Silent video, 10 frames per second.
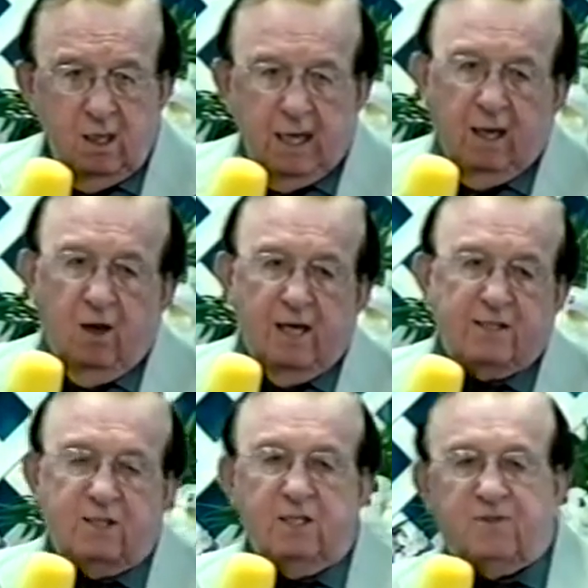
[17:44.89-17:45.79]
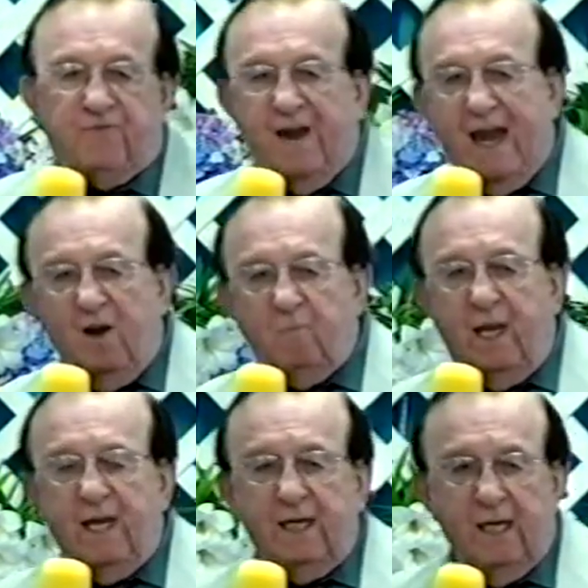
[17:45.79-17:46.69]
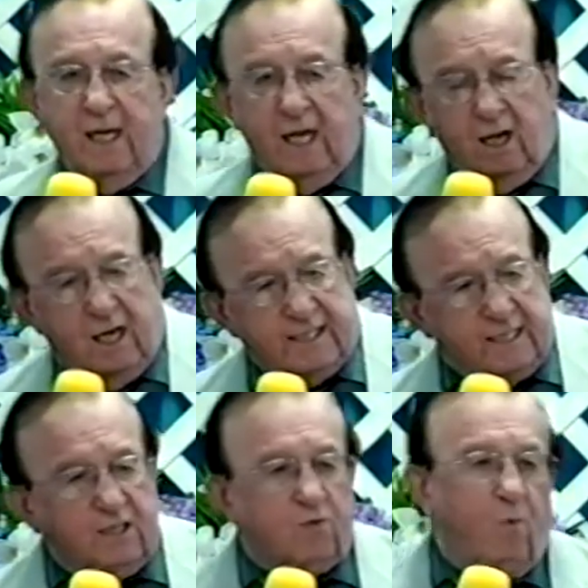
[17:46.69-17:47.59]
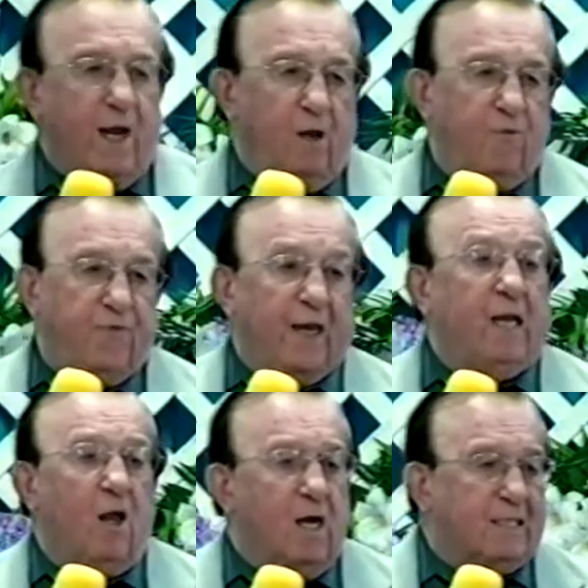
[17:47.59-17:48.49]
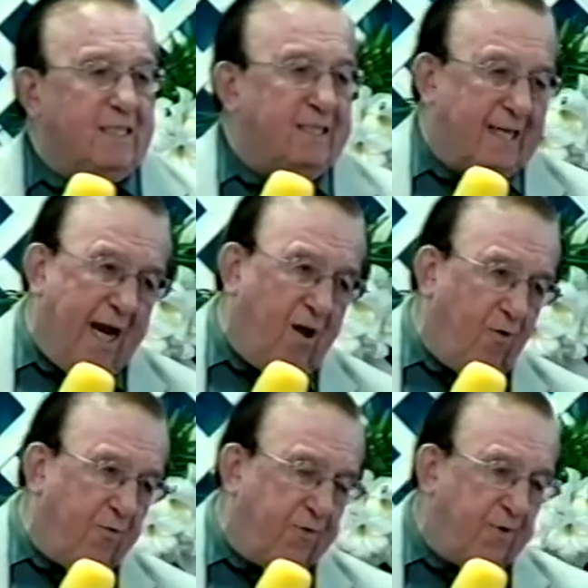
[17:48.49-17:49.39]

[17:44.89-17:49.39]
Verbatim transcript: He lost his family, he lost his wealth, he lost his health,